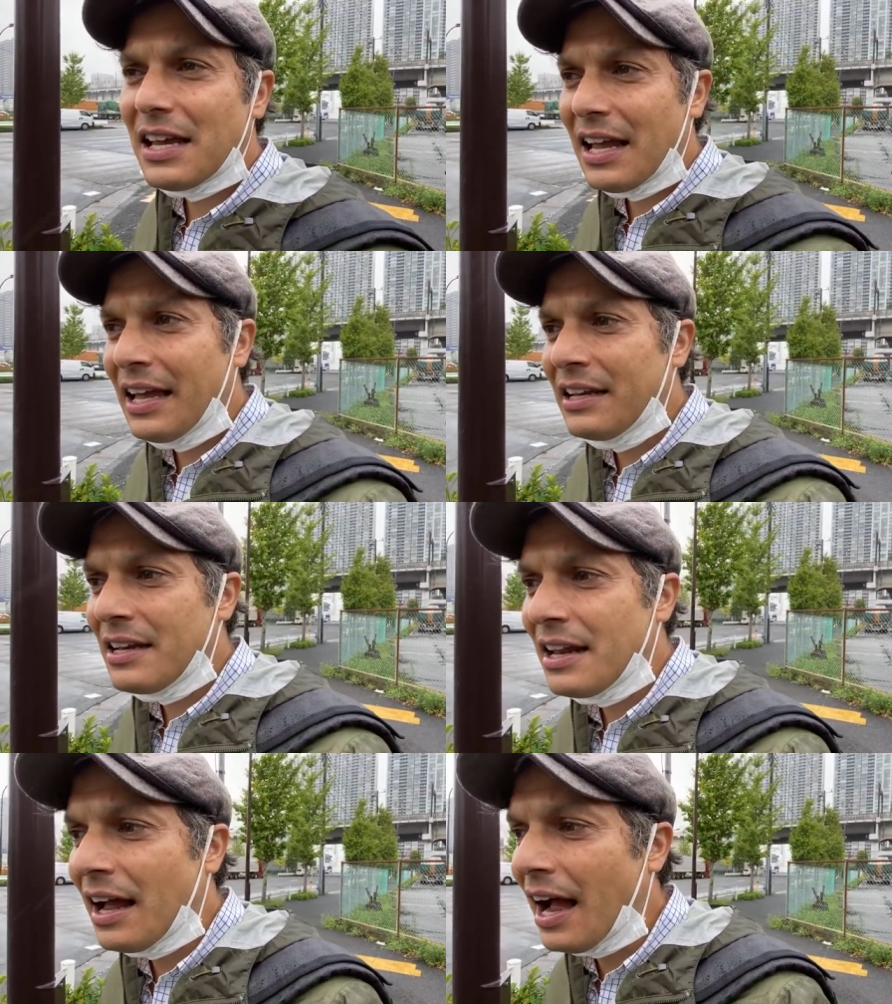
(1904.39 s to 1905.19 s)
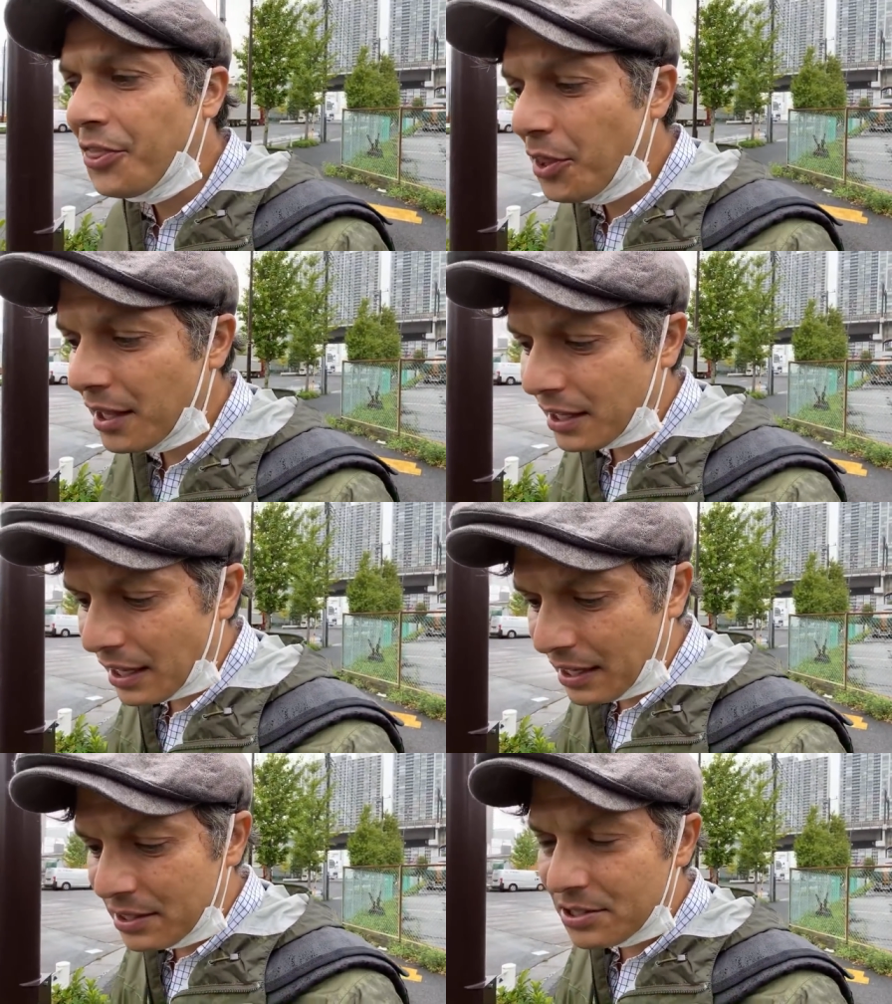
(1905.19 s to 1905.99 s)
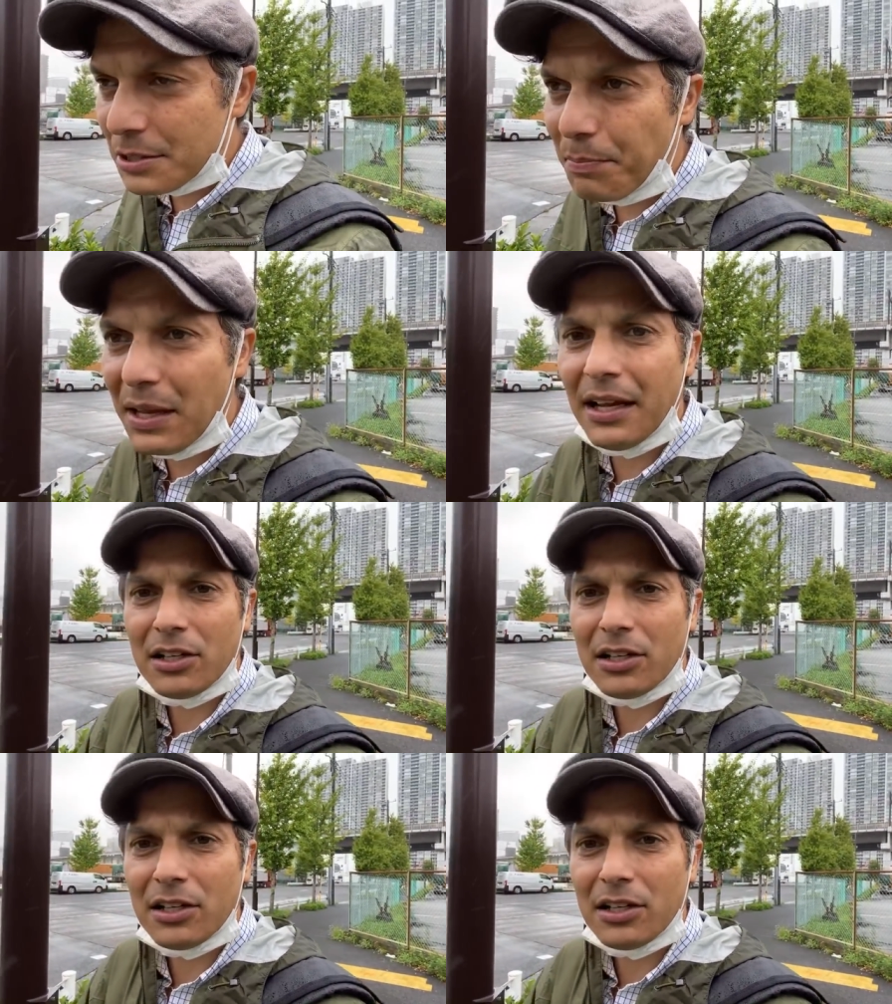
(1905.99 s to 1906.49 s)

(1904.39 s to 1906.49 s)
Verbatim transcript: and I think just being